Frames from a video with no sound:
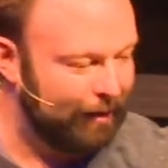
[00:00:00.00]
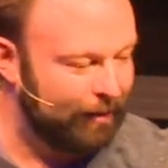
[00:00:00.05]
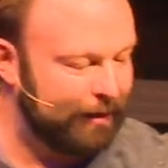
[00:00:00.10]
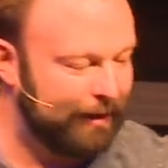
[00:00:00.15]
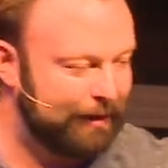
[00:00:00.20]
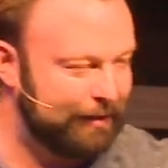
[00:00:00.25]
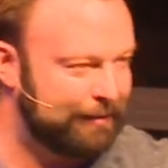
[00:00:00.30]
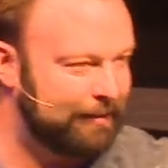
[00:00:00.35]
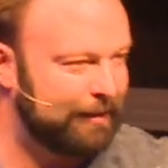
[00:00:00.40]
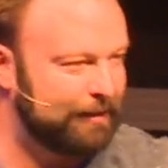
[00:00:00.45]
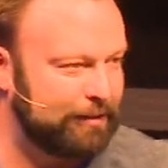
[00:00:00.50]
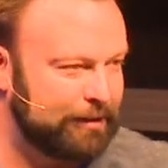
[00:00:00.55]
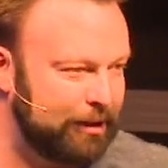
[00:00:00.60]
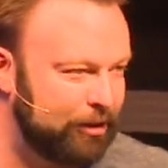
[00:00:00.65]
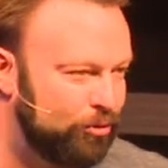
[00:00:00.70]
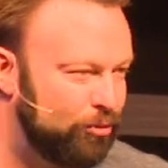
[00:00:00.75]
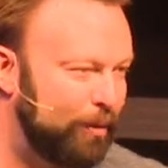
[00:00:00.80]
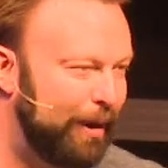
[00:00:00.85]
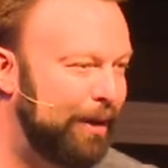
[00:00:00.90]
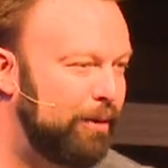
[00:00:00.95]
that it says the
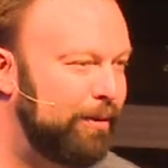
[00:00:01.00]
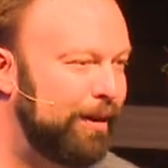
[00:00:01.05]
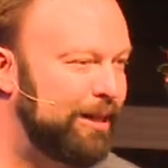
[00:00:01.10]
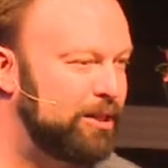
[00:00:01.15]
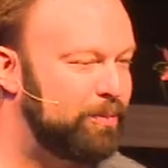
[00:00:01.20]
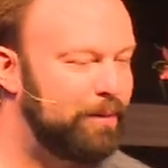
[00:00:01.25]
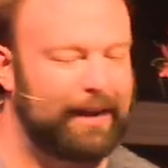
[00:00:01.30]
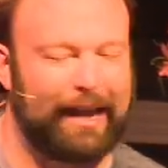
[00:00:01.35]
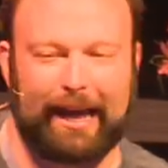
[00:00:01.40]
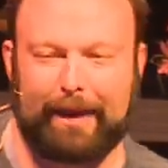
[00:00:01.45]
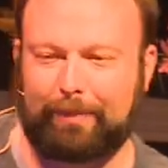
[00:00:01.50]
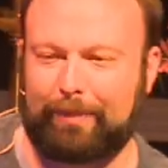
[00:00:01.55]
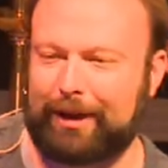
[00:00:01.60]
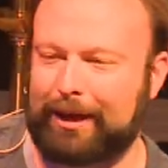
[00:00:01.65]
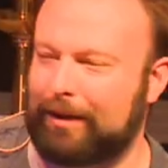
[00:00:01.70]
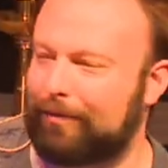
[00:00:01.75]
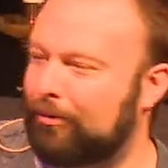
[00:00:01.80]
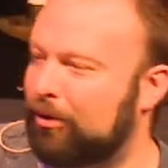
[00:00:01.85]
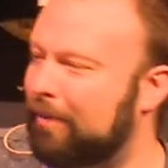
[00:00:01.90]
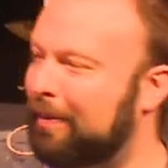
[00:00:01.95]
drought has been happening
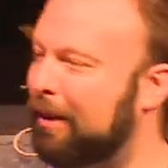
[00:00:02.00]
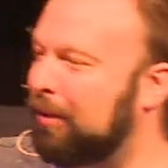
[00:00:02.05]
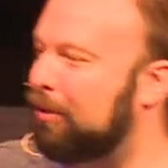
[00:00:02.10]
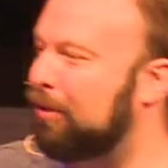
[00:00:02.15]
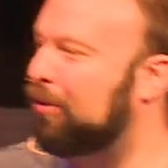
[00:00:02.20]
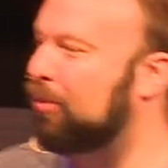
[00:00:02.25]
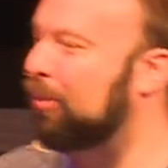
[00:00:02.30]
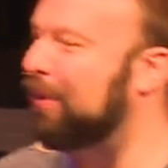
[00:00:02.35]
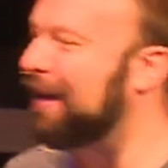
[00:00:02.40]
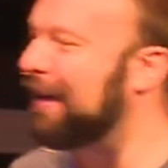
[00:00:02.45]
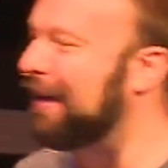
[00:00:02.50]
for about 3